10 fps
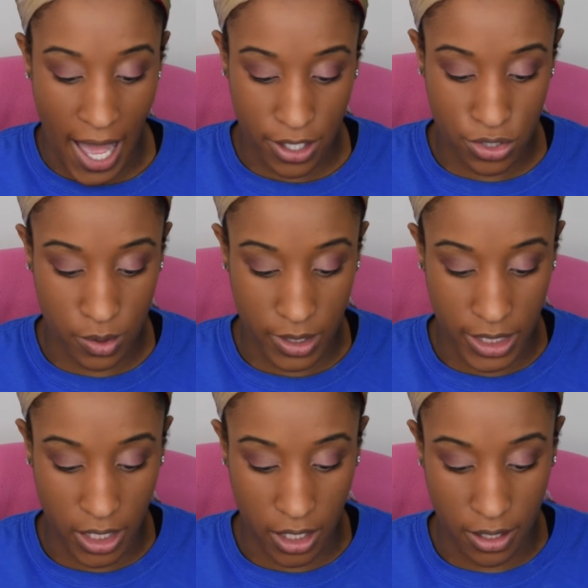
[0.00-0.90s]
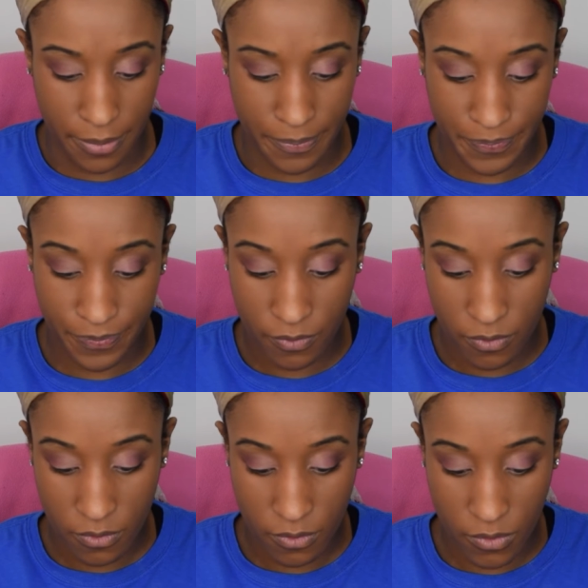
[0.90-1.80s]
actually,
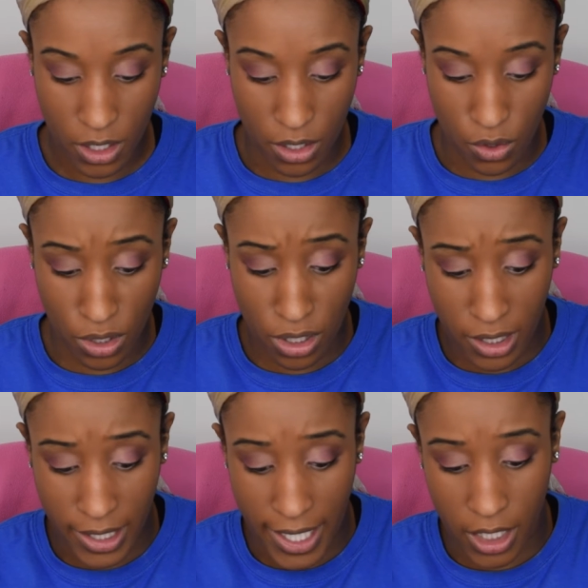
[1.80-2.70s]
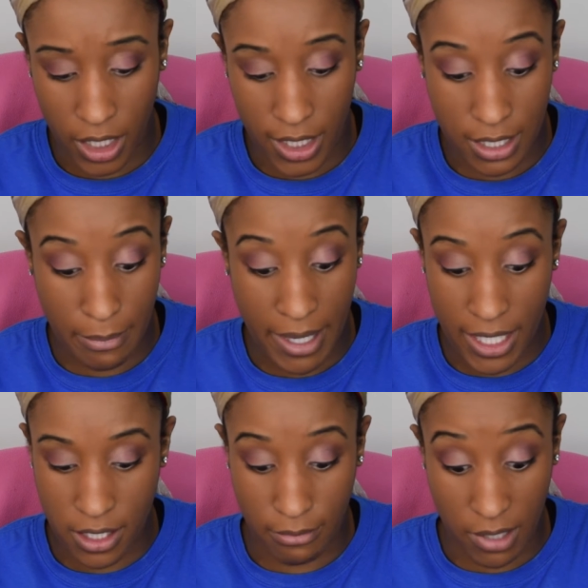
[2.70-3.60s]
you know, cook like this
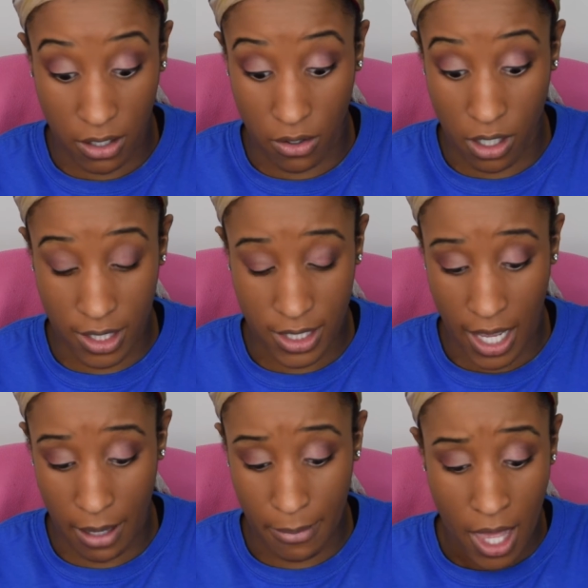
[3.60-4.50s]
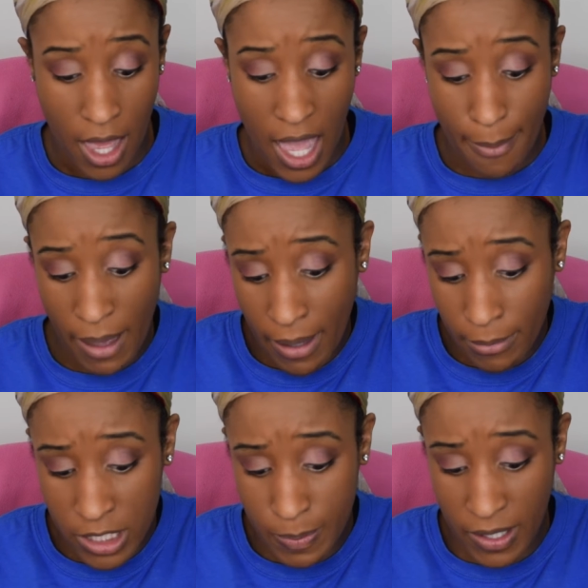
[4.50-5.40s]
amazing meal all the time. And maybe
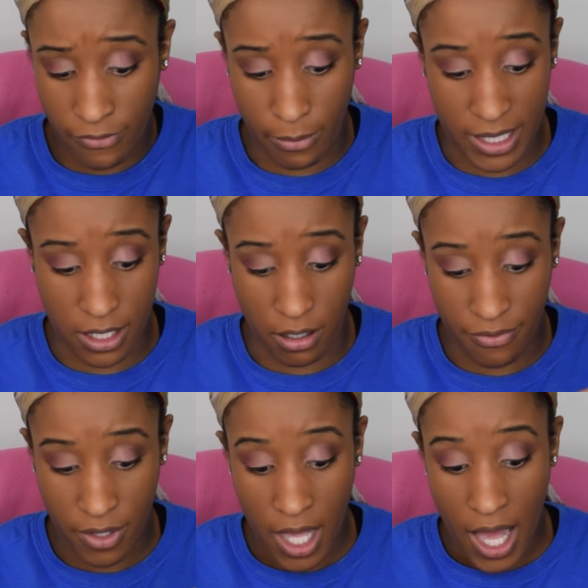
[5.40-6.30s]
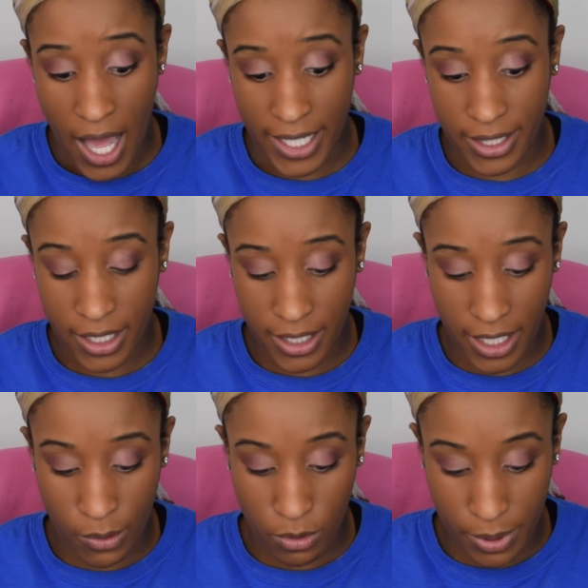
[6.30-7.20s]
I'm just speaking for myself. I think that
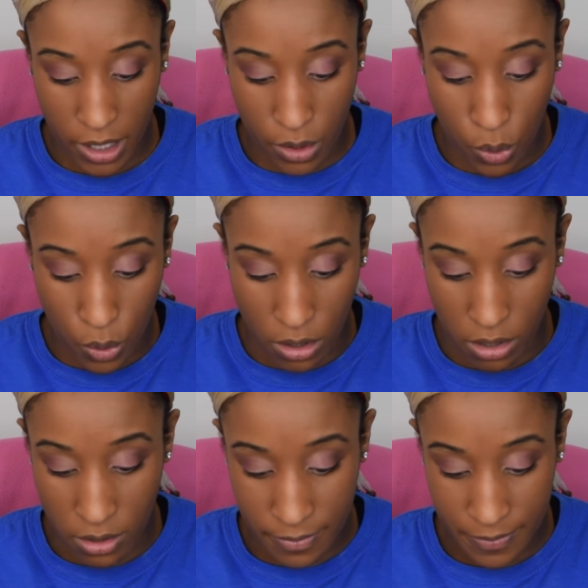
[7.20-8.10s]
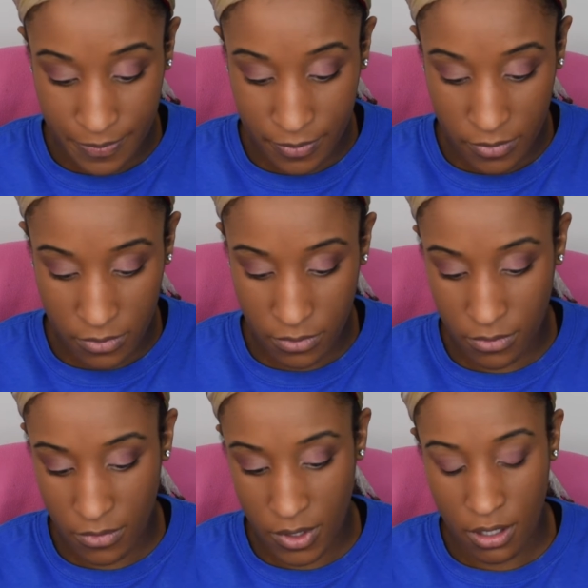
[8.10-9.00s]
it would be cool,
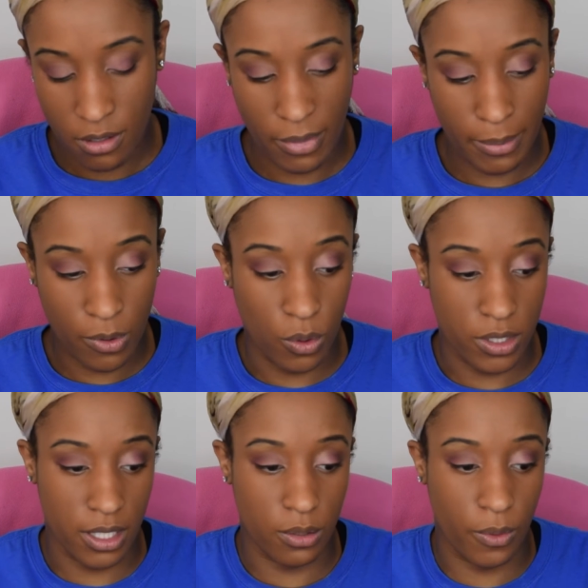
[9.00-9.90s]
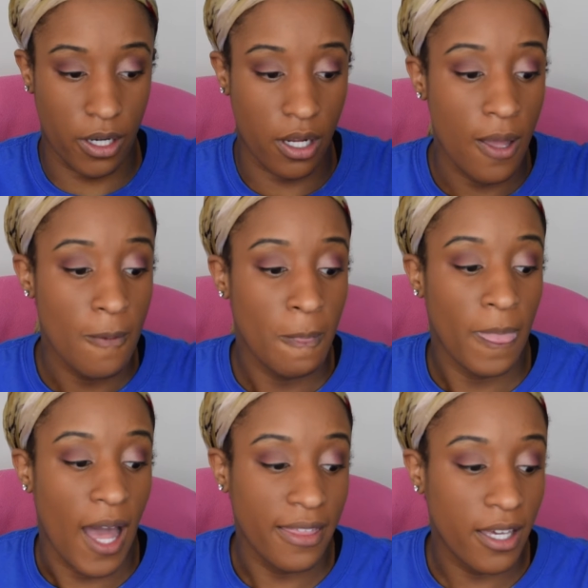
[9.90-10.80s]
maybe cool is not the word.
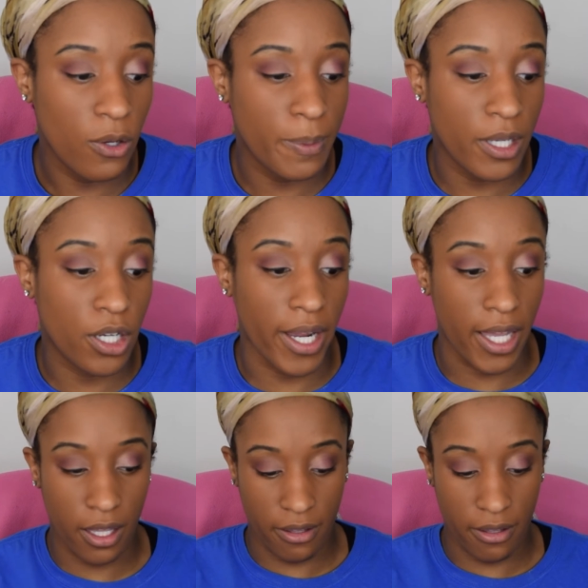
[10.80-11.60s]
I think it would be great